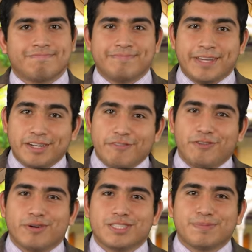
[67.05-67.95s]
And if
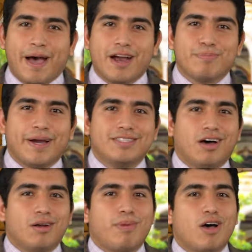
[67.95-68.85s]
you're inspired by
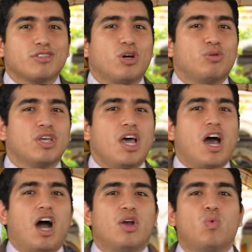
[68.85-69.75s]
Don Bosco's
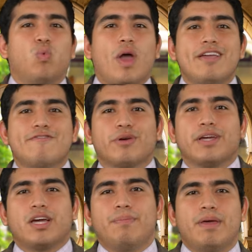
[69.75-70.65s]

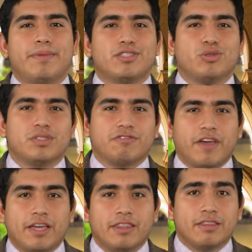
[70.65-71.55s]
unwavering commitment to his
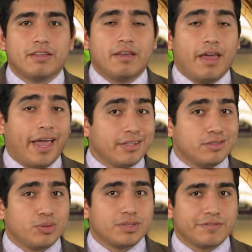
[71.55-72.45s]
faith and
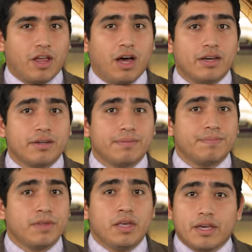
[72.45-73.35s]
to his flock,
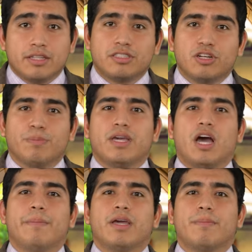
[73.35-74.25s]
consider
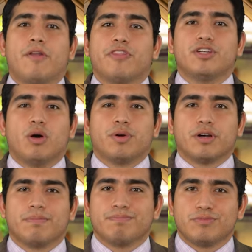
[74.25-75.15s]
becoming a monthly
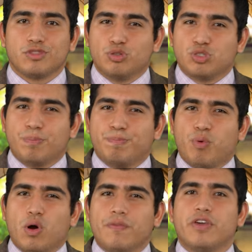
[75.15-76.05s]
donor to
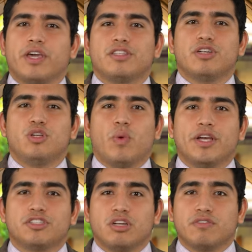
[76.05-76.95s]
support the
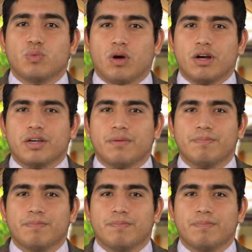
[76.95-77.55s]
continuation of his work.